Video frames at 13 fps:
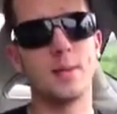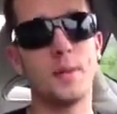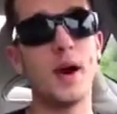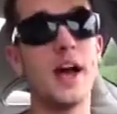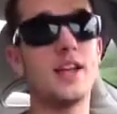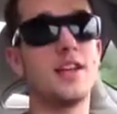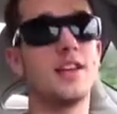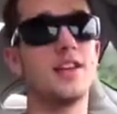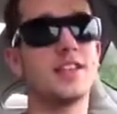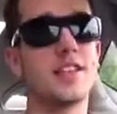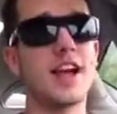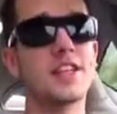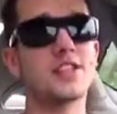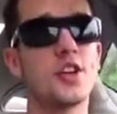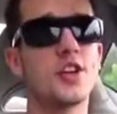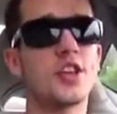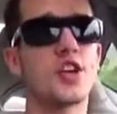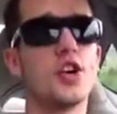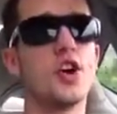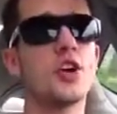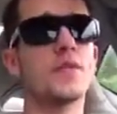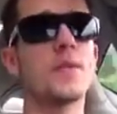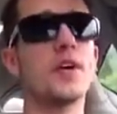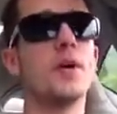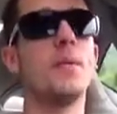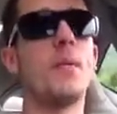But got to go to the
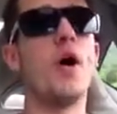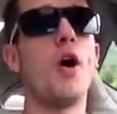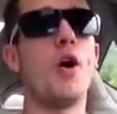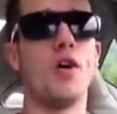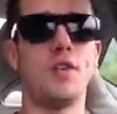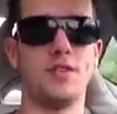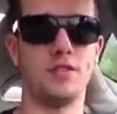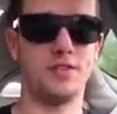Cookeville Mall.